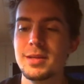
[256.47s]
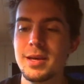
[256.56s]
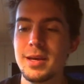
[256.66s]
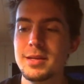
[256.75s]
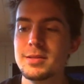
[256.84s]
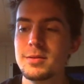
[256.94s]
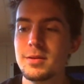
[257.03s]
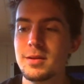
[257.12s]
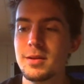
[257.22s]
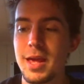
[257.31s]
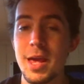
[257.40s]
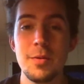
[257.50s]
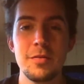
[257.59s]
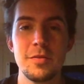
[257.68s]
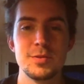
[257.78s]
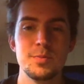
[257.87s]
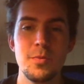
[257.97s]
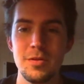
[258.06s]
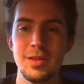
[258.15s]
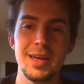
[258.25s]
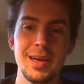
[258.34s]
It came off as
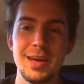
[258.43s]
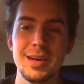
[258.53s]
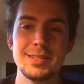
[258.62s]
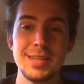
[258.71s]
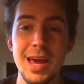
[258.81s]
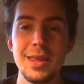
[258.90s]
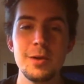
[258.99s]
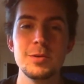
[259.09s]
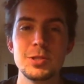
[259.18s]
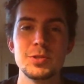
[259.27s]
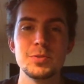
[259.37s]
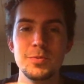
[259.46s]
more like a sign language,